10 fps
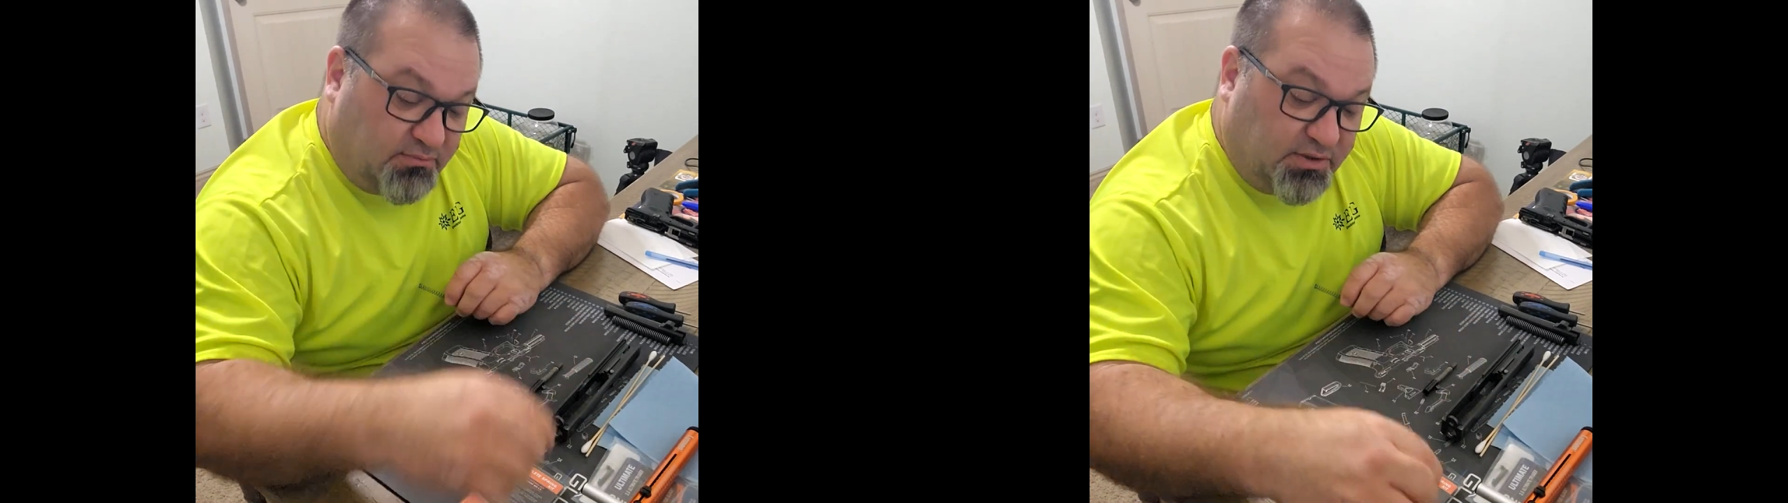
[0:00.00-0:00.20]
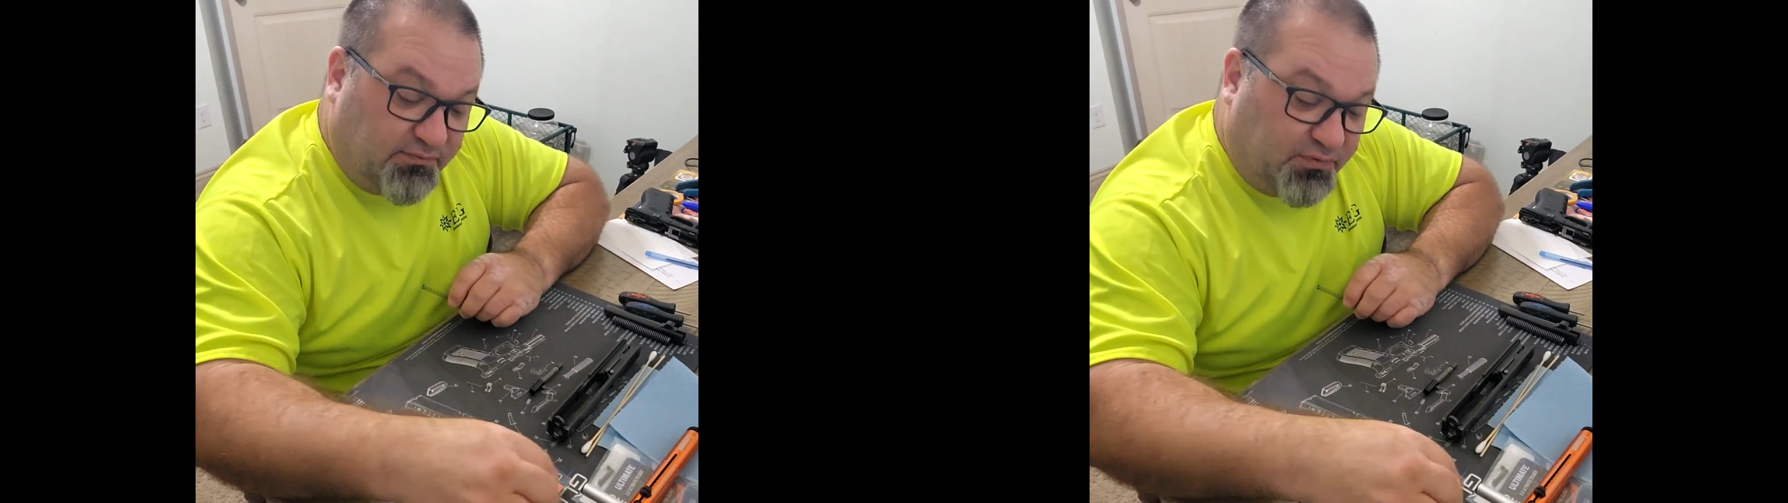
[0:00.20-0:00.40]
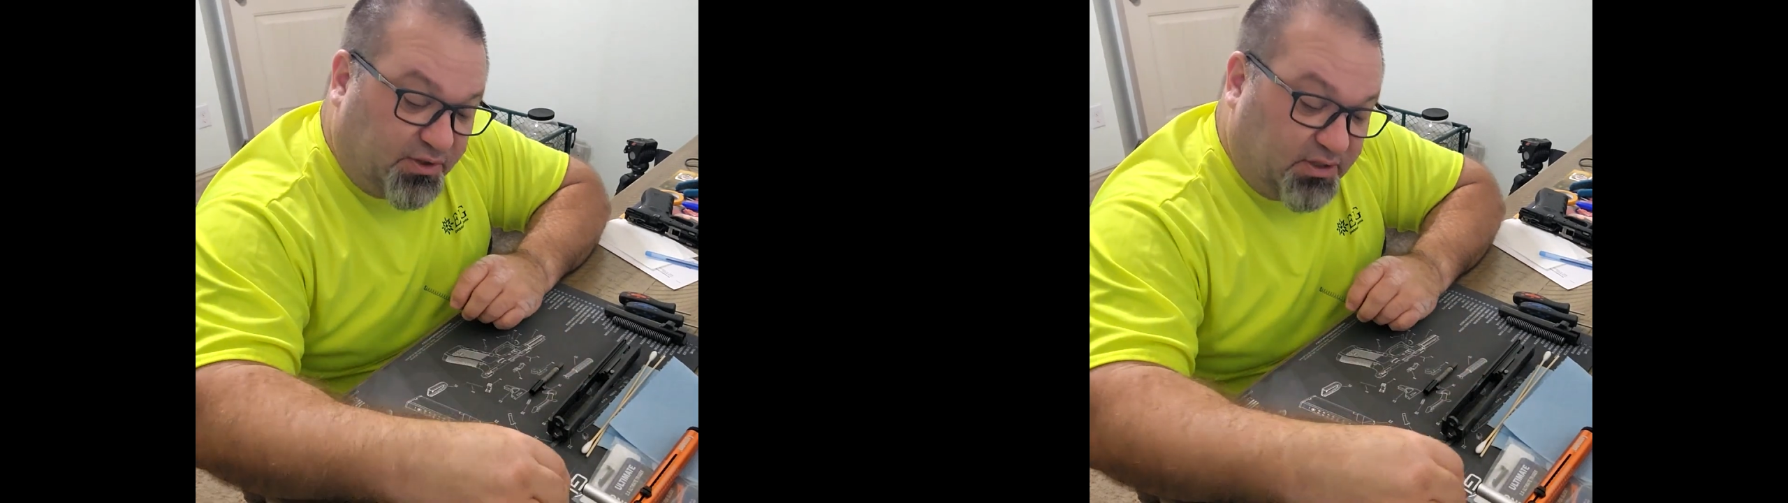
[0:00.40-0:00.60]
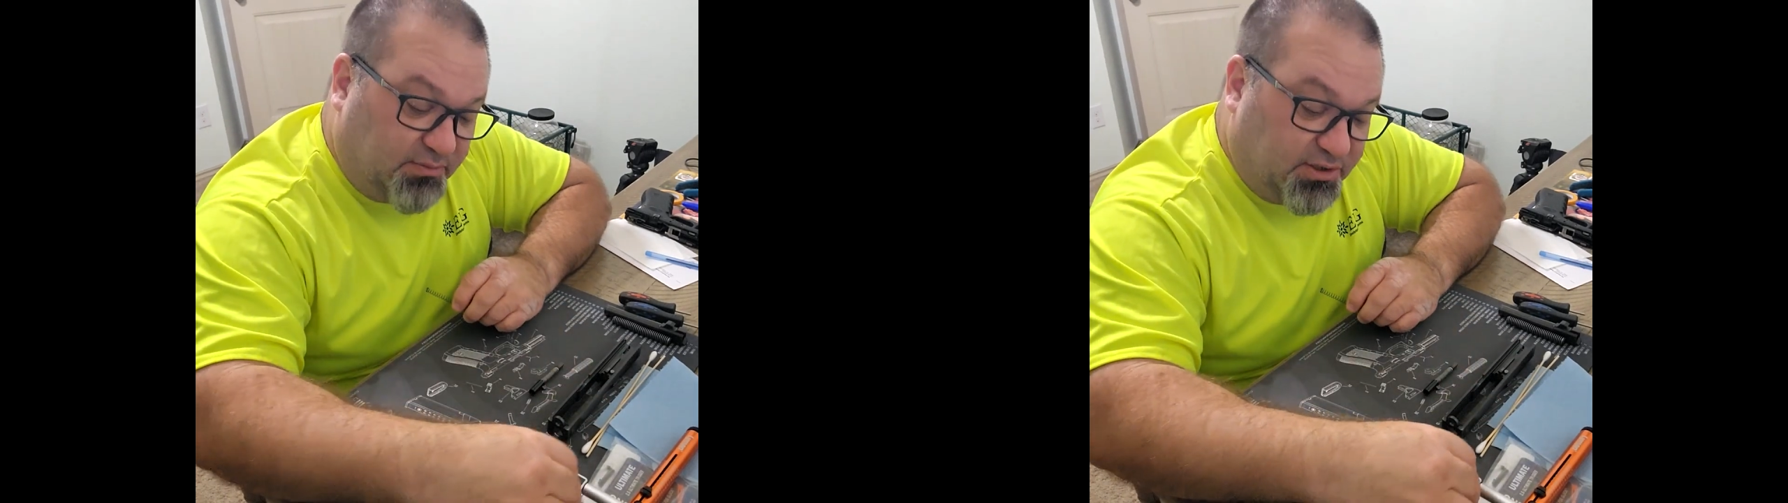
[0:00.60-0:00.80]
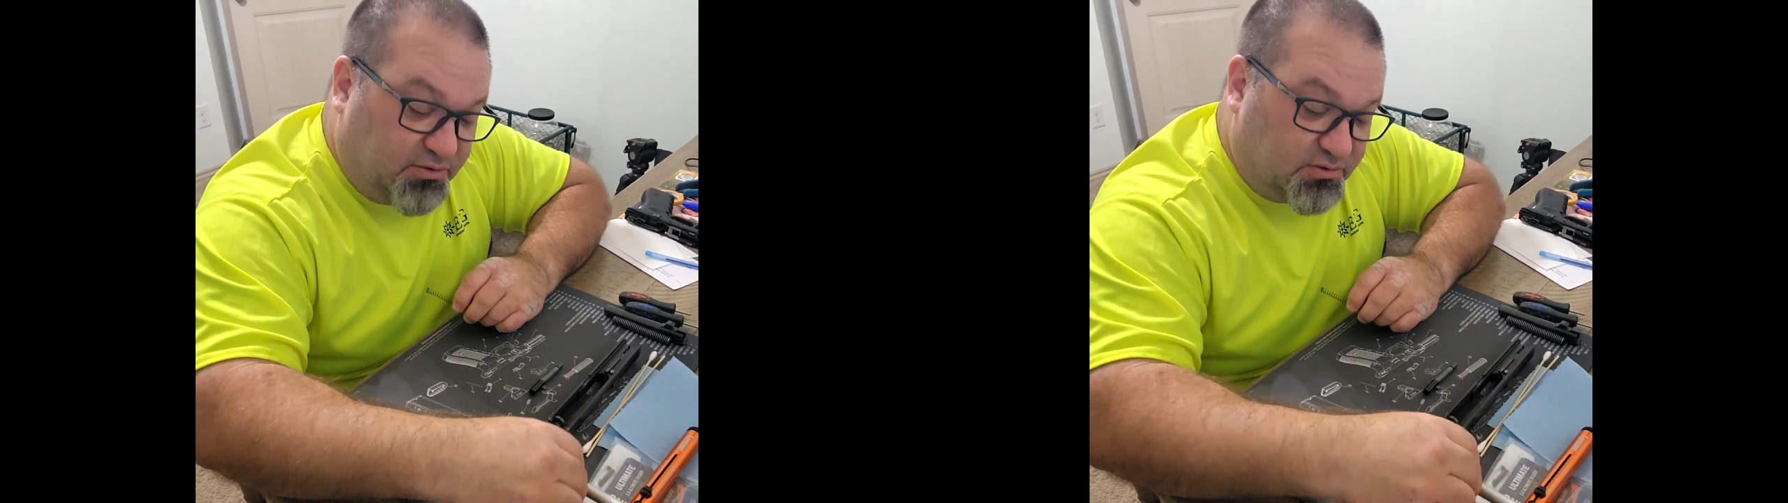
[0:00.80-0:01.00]
if you're going to
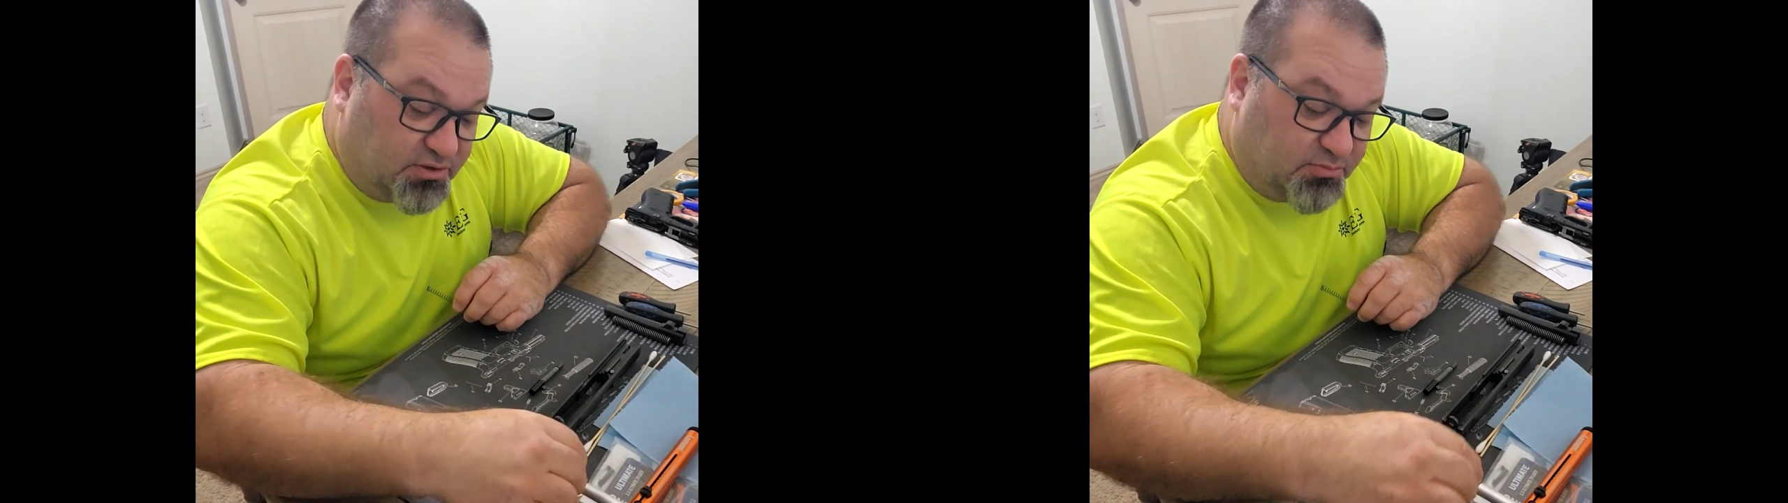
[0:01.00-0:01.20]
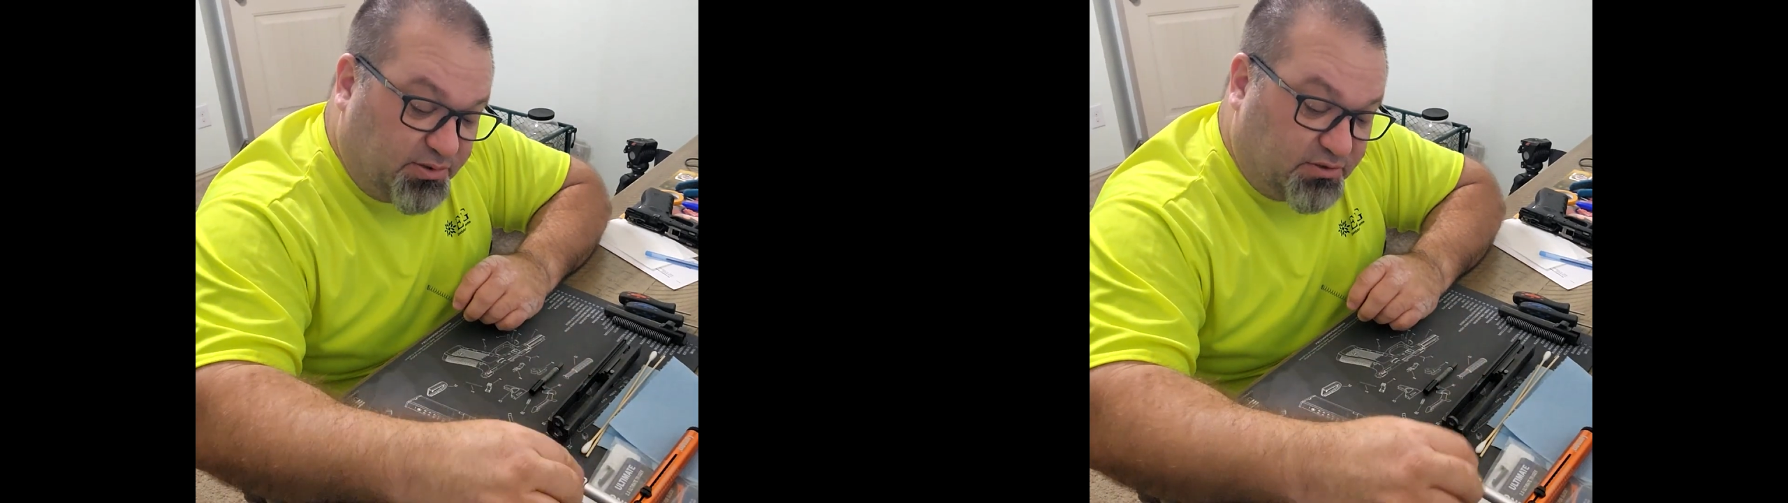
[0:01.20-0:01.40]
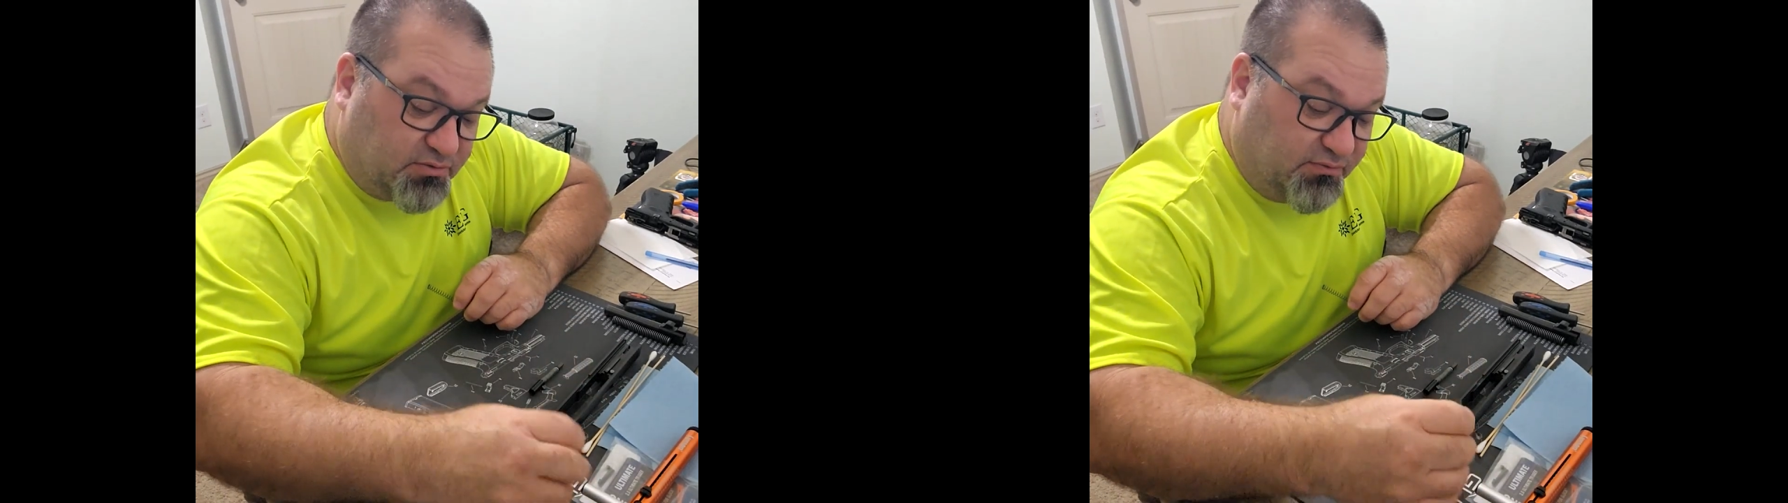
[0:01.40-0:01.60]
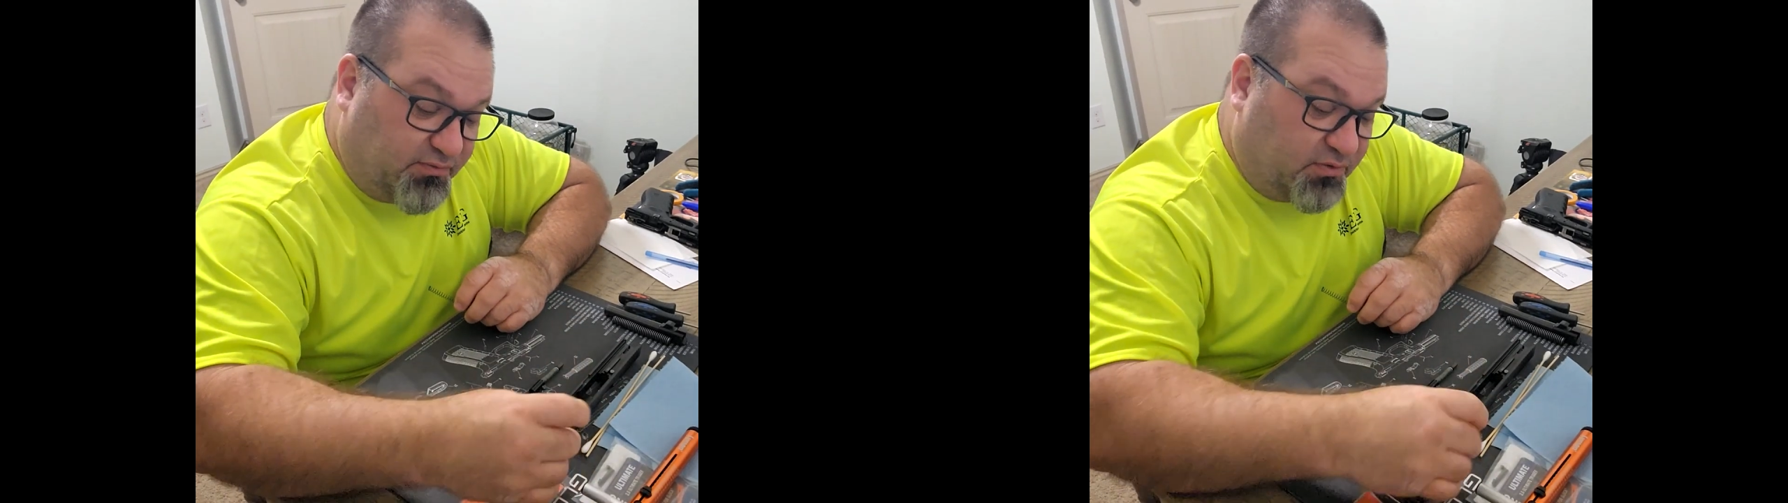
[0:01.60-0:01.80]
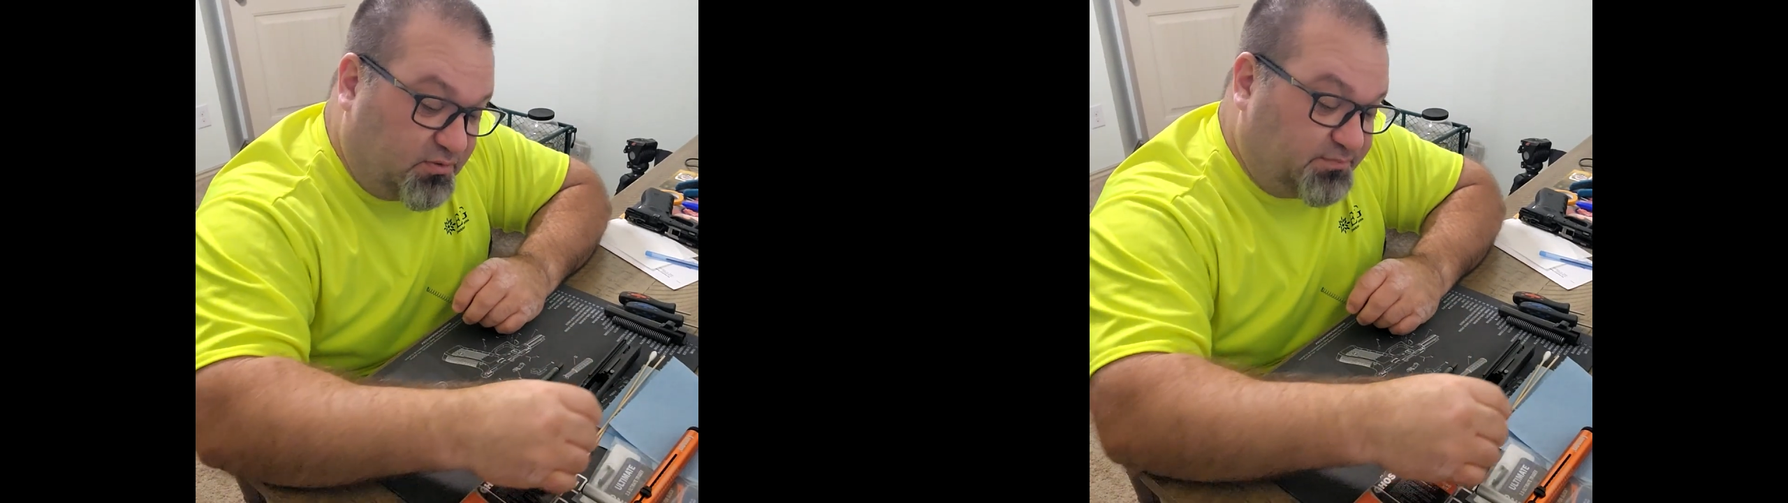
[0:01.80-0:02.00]
be using this pistol
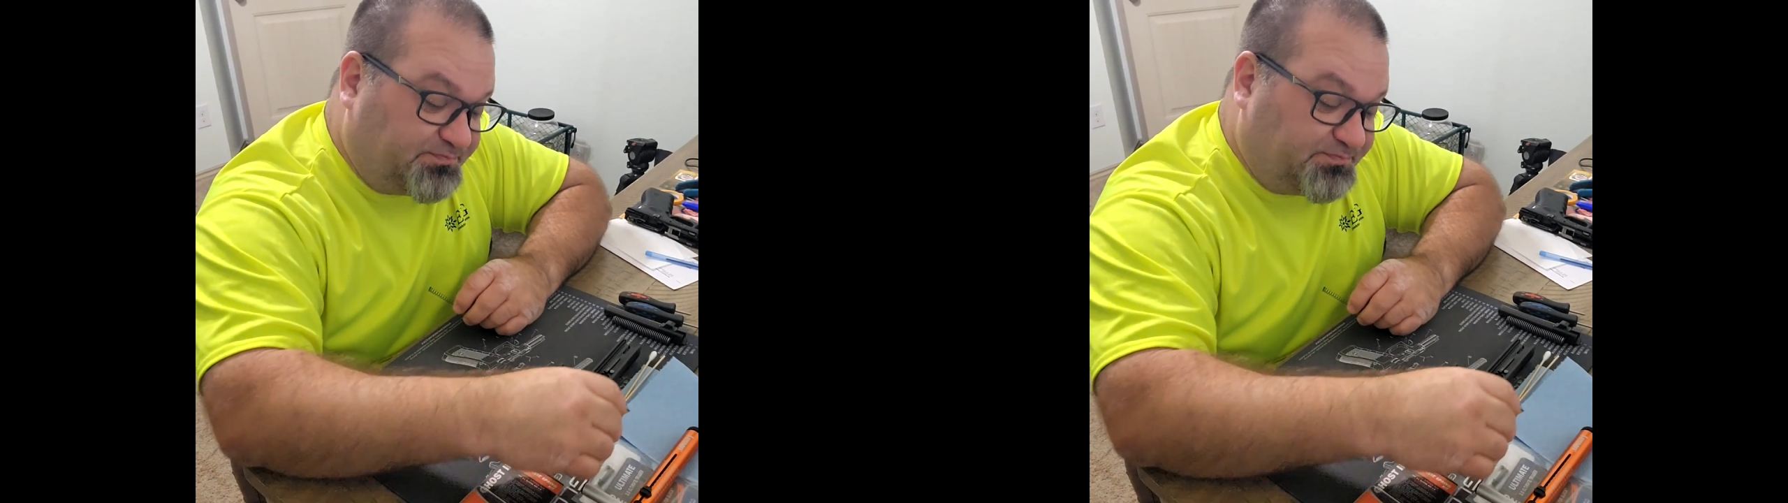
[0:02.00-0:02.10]
for